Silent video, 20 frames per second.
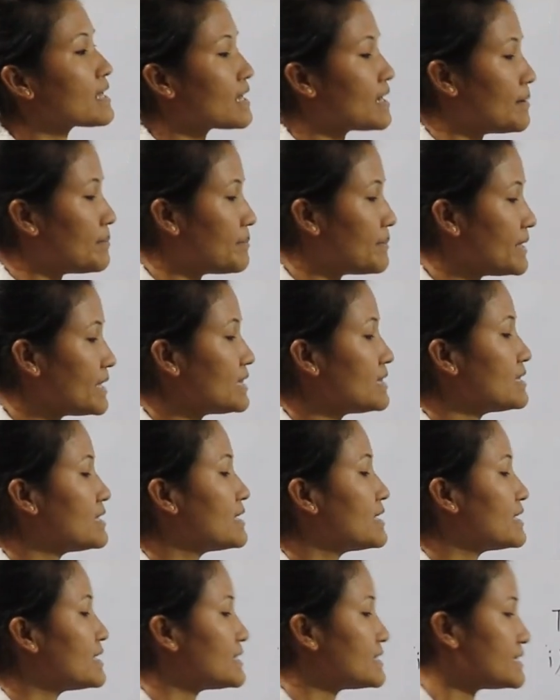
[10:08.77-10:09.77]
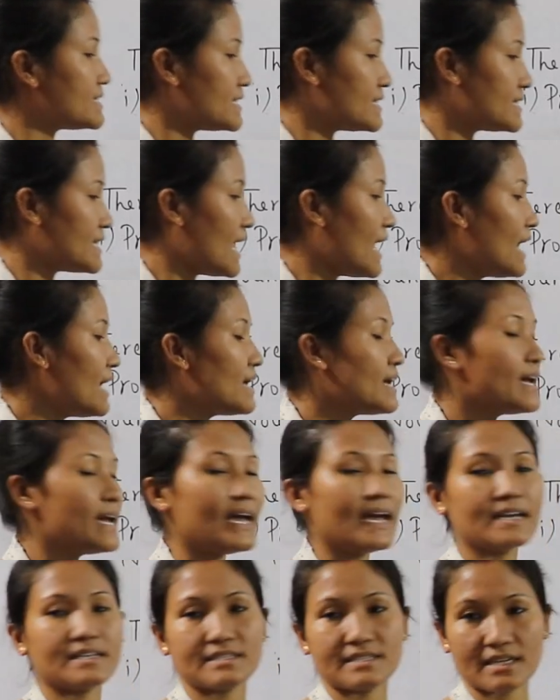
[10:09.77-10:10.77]
Kapil, Sita,
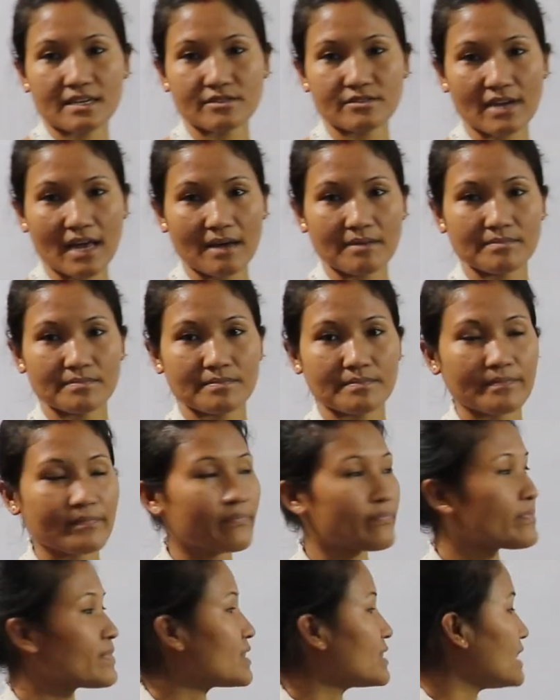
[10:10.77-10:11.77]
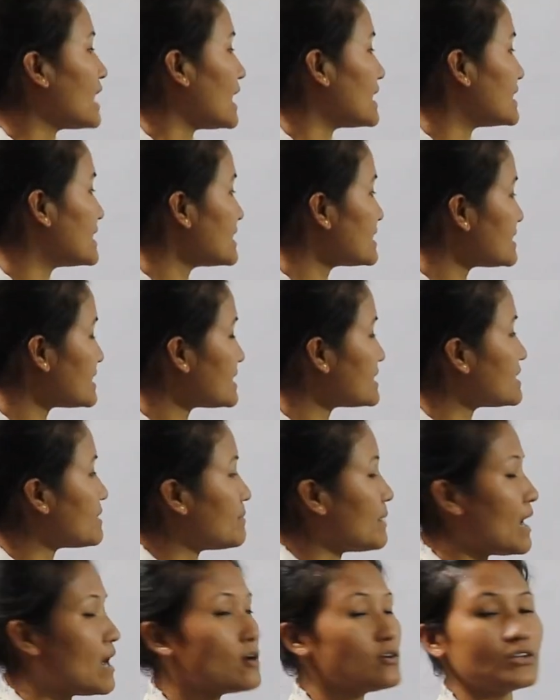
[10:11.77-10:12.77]
etc. Now this is
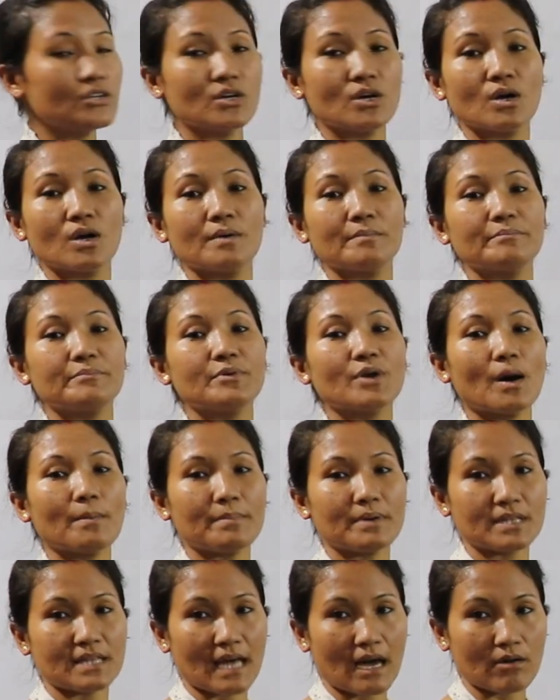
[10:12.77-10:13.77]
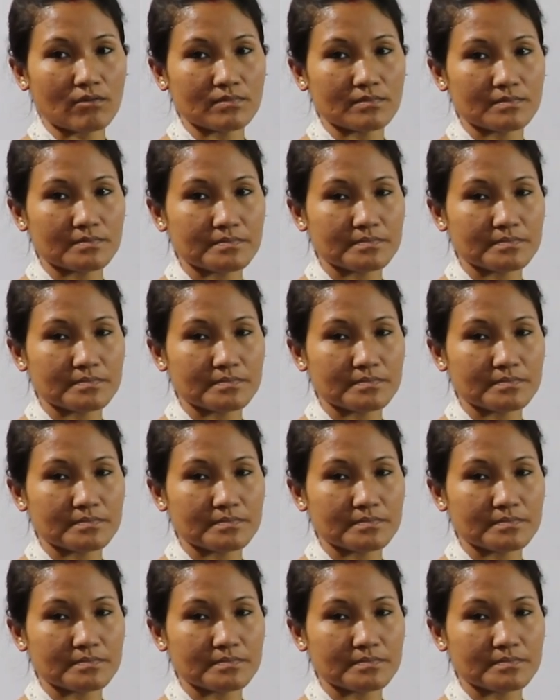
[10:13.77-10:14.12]
about proper noun.